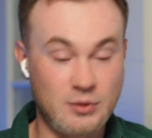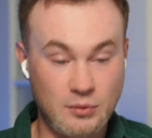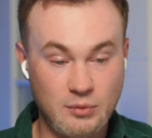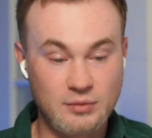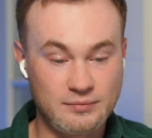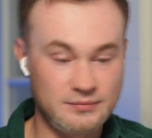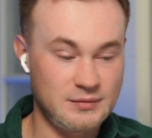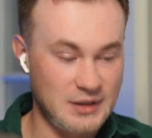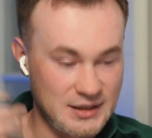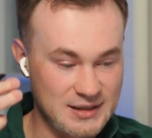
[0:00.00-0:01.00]
So
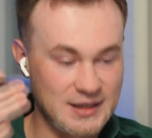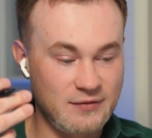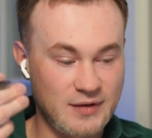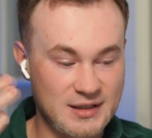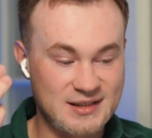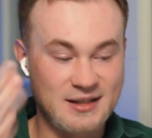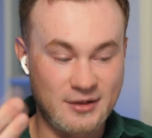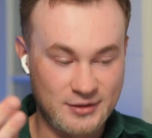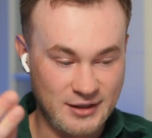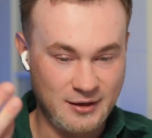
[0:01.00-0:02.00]
let's give a
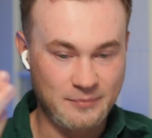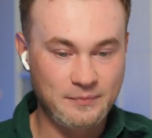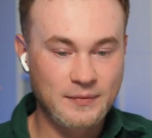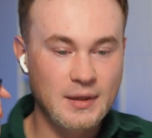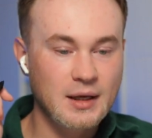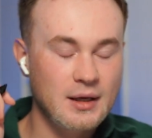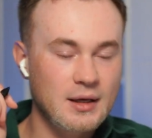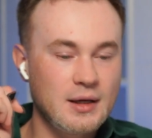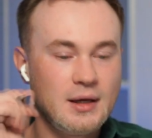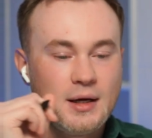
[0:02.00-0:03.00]
star name.
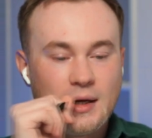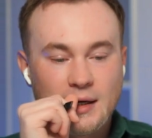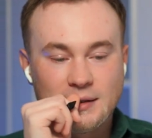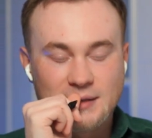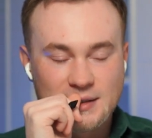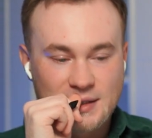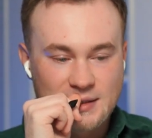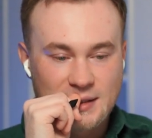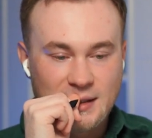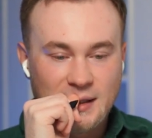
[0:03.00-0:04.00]
This
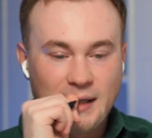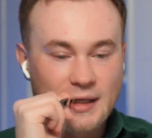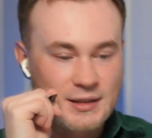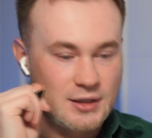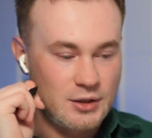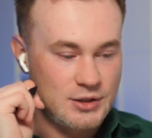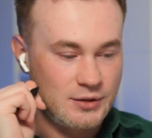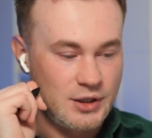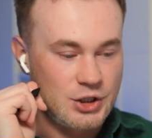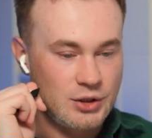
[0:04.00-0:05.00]
is another
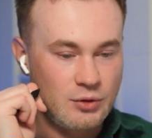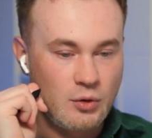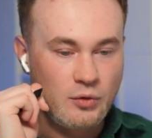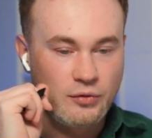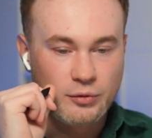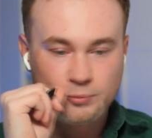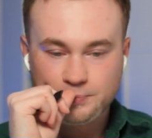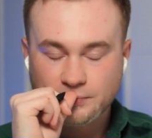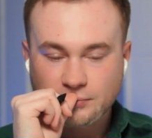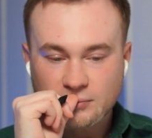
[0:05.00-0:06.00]
illustration of
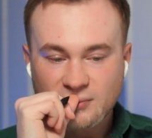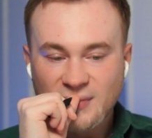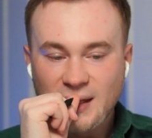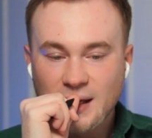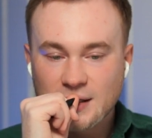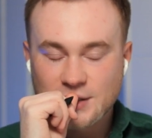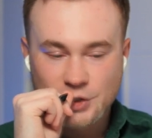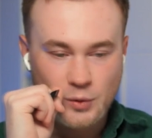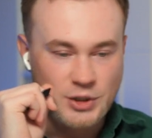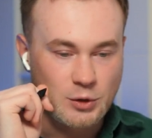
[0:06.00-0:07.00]

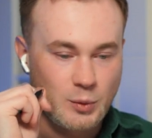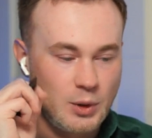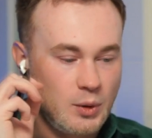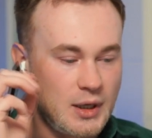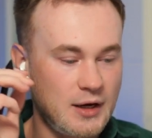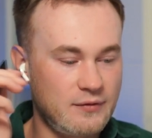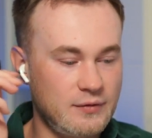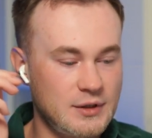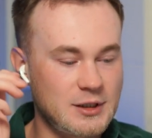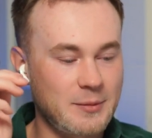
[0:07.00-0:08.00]
situation when you
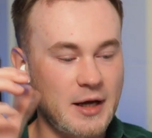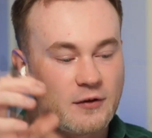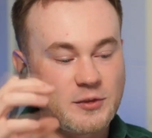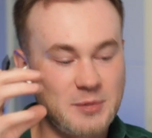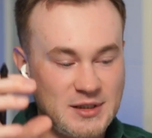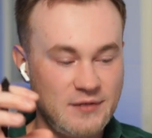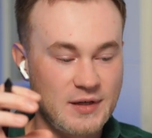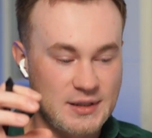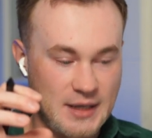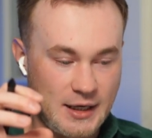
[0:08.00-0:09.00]
have some kind of
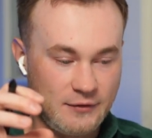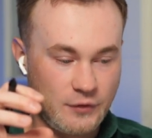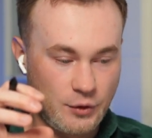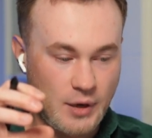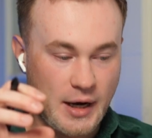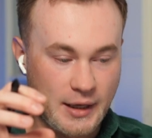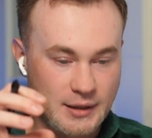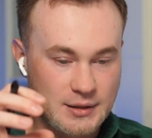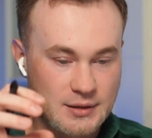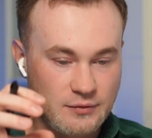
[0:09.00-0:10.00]
specific site for your
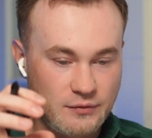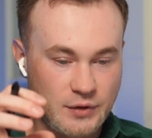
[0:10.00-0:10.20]
icons.